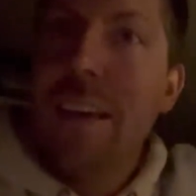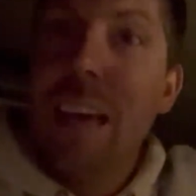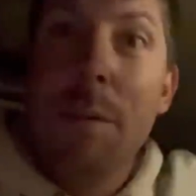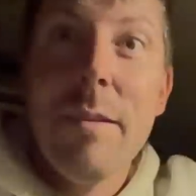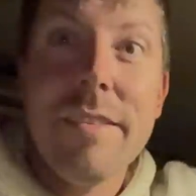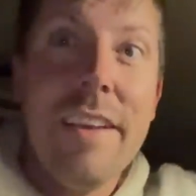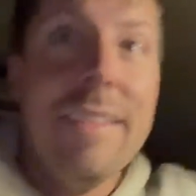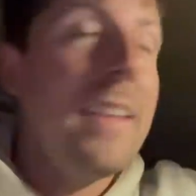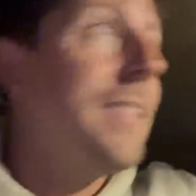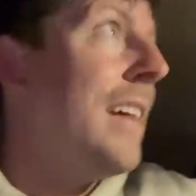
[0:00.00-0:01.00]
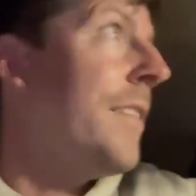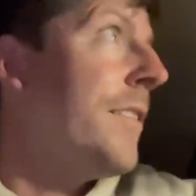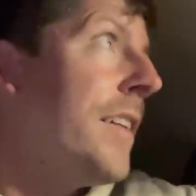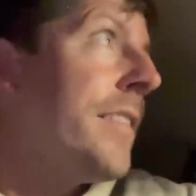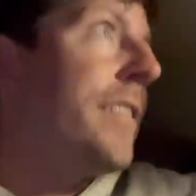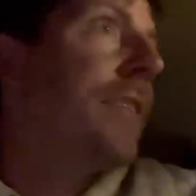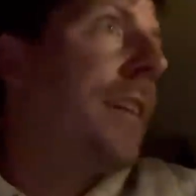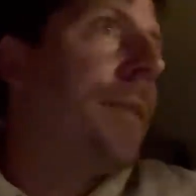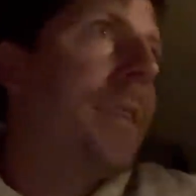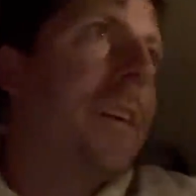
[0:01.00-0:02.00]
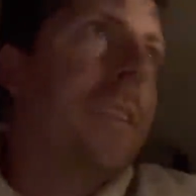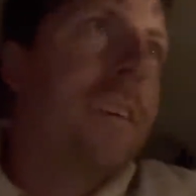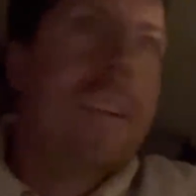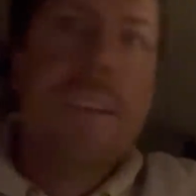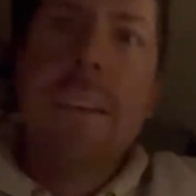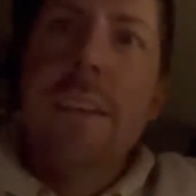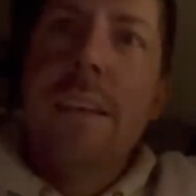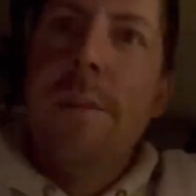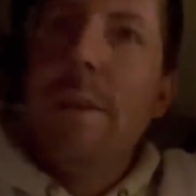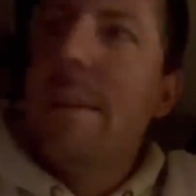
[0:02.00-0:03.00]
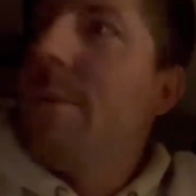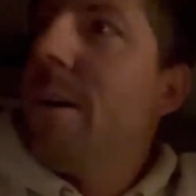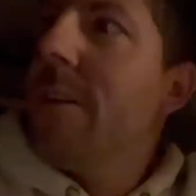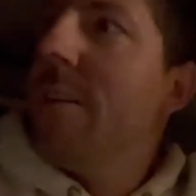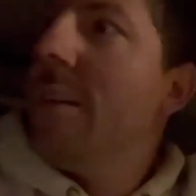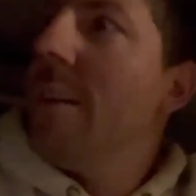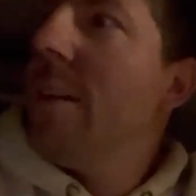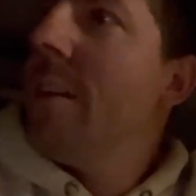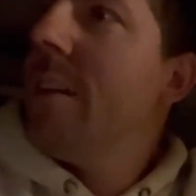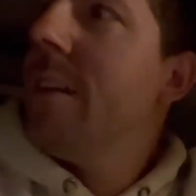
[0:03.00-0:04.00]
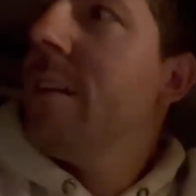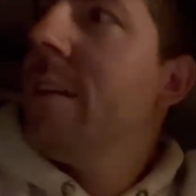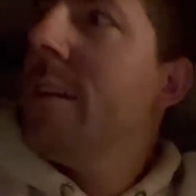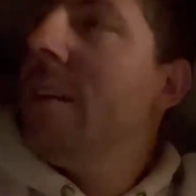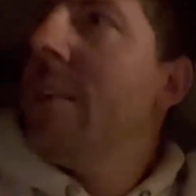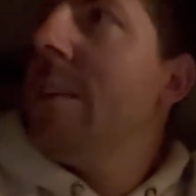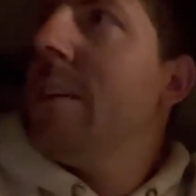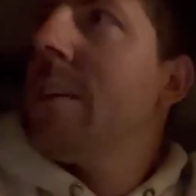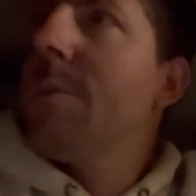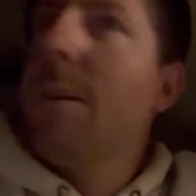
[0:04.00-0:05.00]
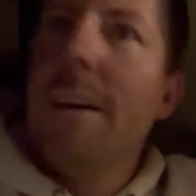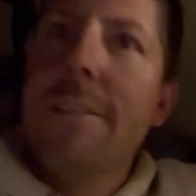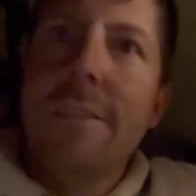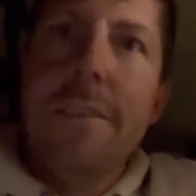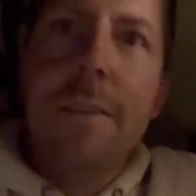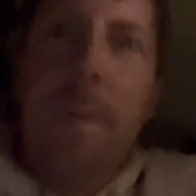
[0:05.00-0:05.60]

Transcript: able to stay on that side for the rest of the trip until maybe tomorrow afternoon.